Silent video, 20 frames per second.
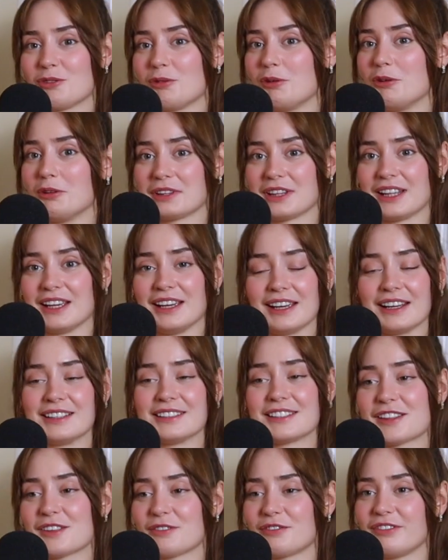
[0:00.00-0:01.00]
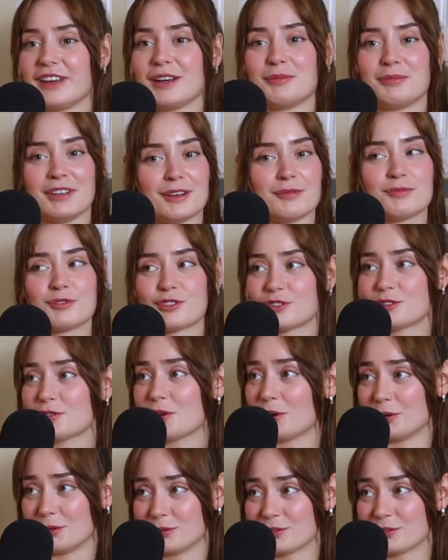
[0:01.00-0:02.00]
whole thing into the family. I'm so